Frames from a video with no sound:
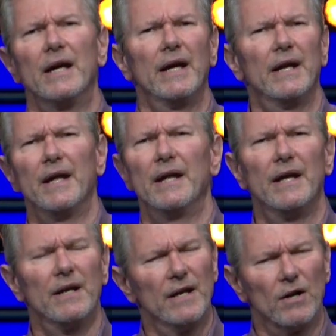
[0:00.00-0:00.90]
And,
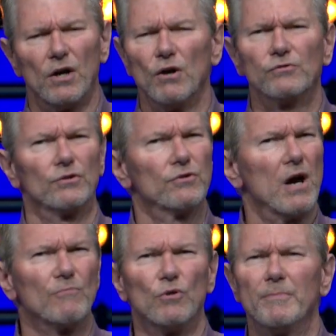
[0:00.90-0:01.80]
and, and our host will
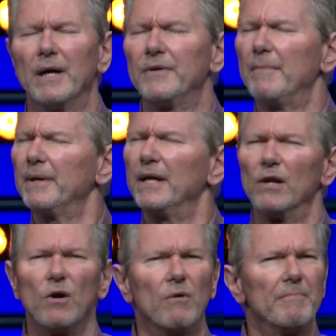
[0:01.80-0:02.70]
talk more about that, but
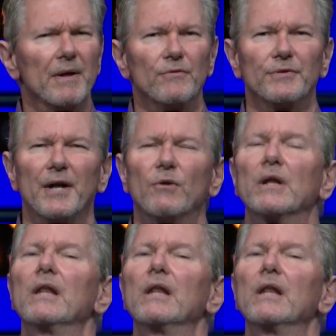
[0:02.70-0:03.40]
hello at bethel.org.